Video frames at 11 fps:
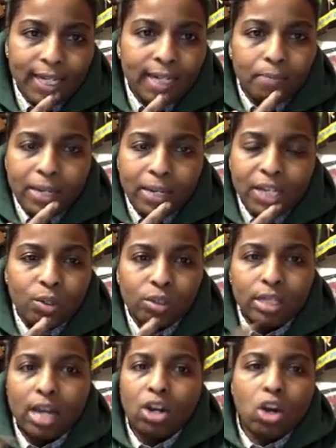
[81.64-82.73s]
issues
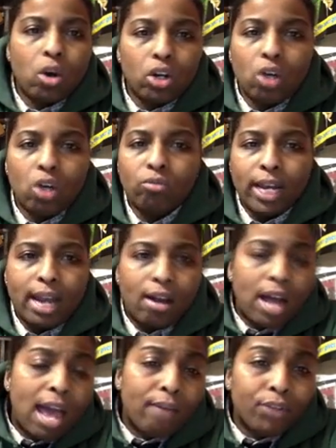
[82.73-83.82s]
that are going on right now. I
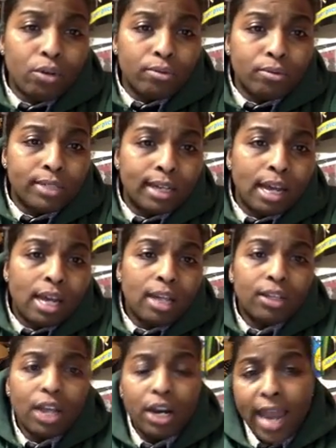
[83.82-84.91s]
have youths
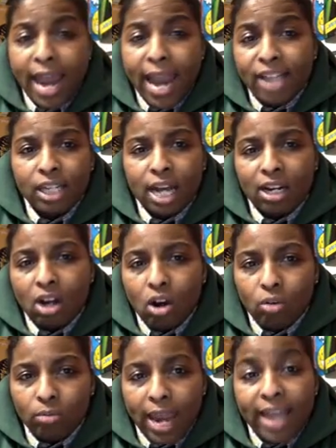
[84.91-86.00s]
that are aging
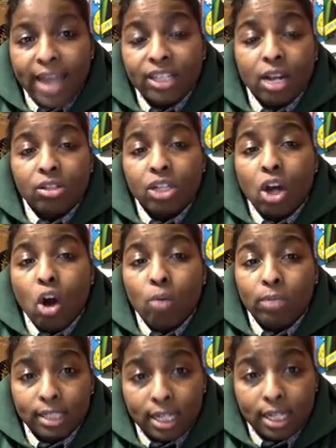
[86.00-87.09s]
out to
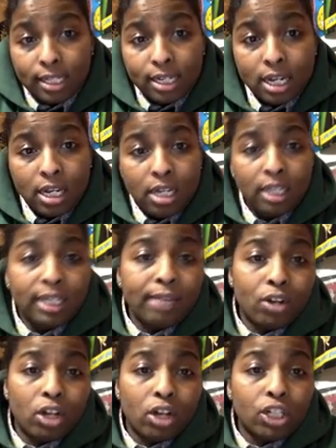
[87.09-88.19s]
homelessness, living
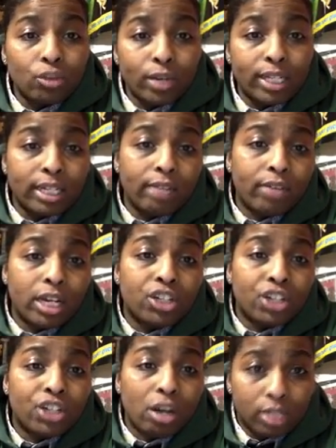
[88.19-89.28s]
on the streets, living in a
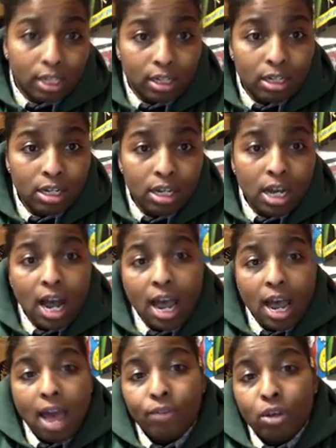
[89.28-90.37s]
shelter. I
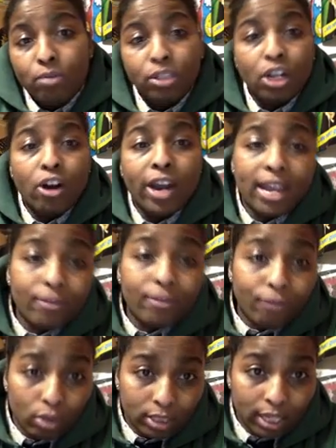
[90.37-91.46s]
have youths that are in
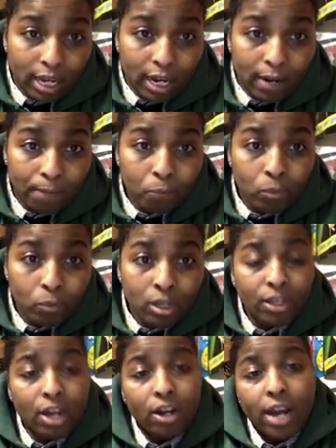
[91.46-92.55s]
foster care
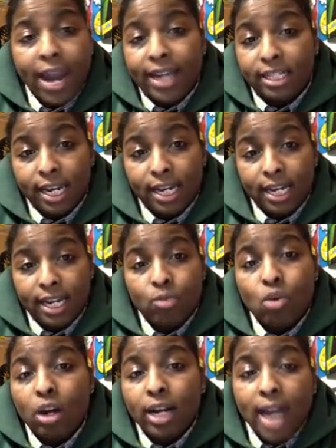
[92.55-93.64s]
that are 18 and who
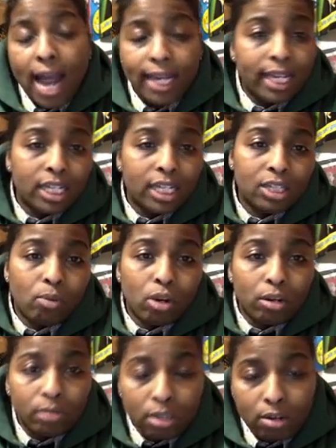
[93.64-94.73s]
are not getting the
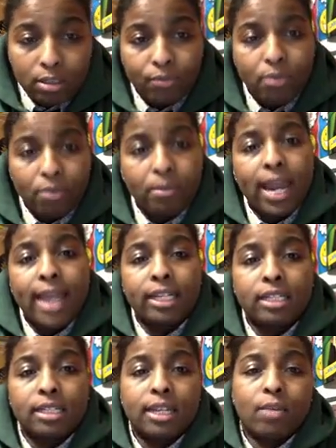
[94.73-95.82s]
supportive services from the
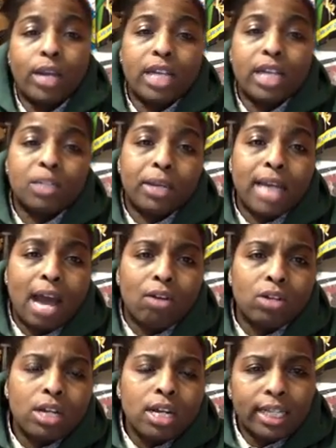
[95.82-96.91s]
agency. And when they speak out,
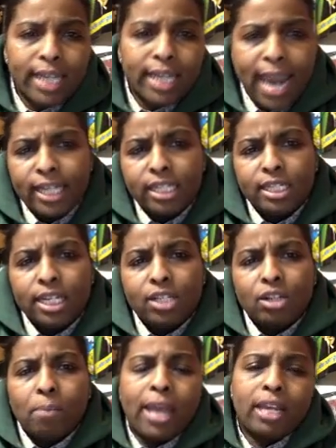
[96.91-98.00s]
the agencies are
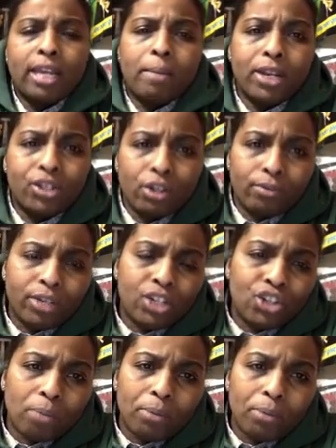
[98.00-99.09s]
painting a picture of these
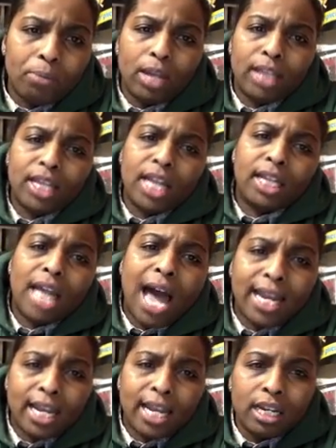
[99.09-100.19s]
young people like they're
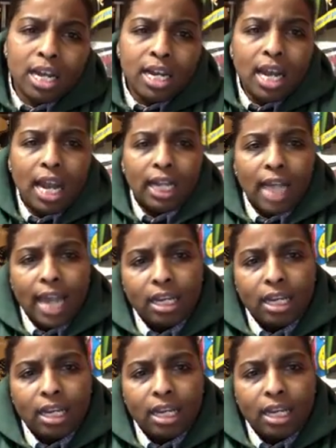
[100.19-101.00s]
lying, and like